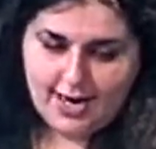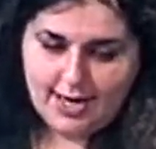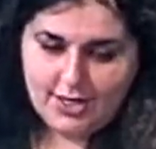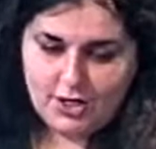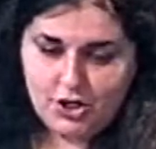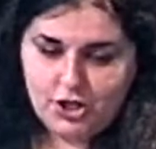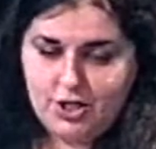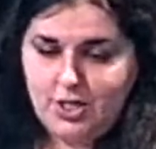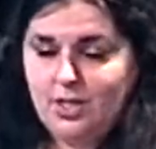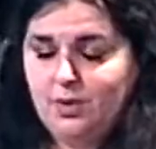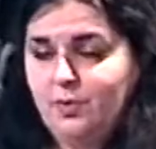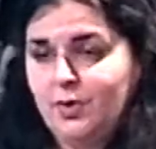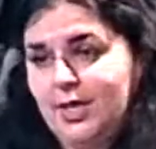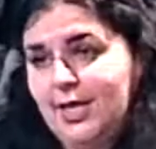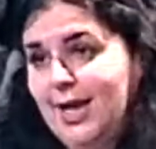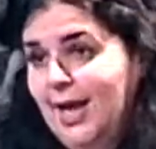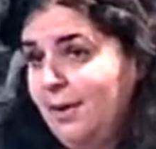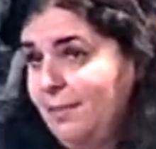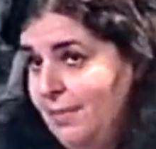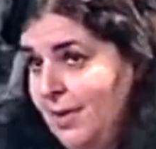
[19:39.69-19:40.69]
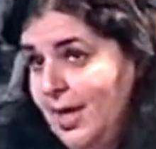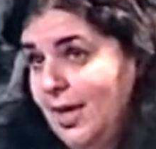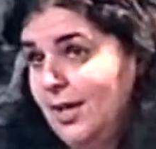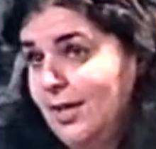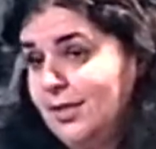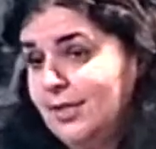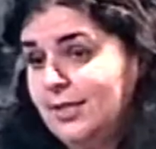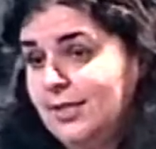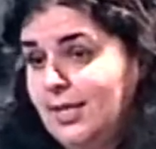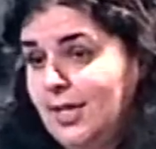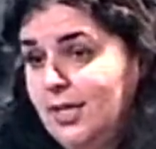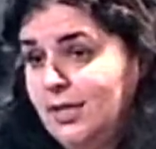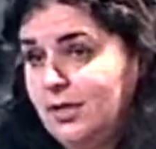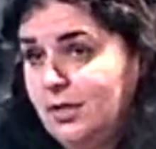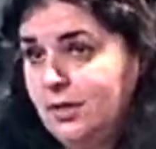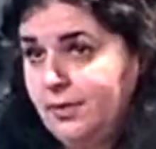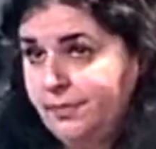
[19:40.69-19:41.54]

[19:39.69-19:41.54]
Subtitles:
and she would let me sit,